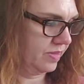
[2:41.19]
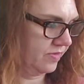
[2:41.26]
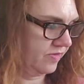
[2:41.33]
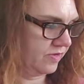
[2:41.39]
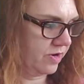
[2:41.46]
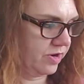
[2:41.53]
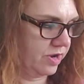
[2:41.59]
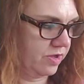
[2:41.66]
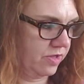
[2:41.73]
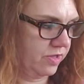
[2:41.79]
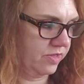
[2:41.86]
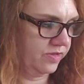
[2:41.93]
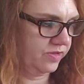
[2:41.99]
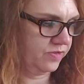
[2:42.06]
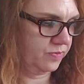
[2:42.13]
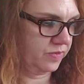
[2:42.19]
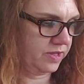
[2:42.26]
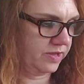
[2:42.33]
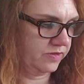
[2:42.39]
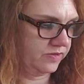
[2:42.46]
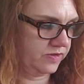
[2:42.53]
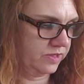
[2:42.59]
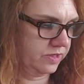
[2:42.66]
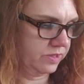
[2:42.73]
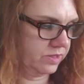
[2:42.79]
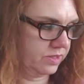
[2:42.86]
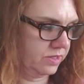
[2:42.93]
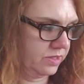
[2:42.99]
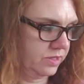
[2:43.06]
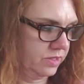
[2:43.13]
sorry all this plastic